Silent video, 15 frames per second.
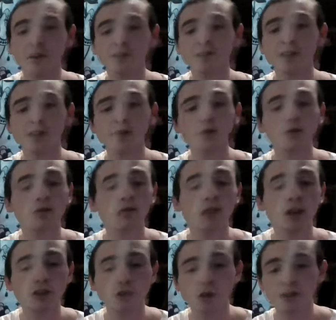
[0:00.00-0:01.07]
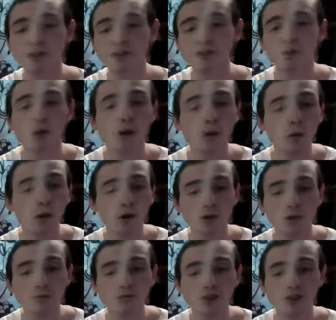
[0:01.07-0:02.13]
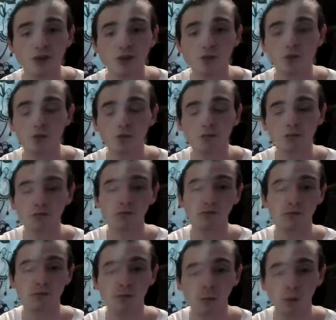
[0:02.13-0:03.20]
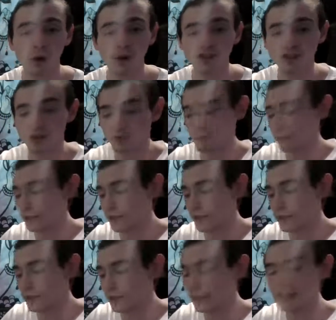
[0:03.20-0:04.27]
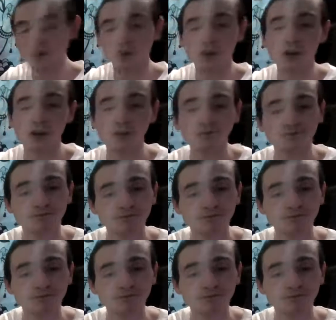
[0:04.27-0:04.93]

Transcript: So, cross-watchers, you are welcome to watch the reading as well,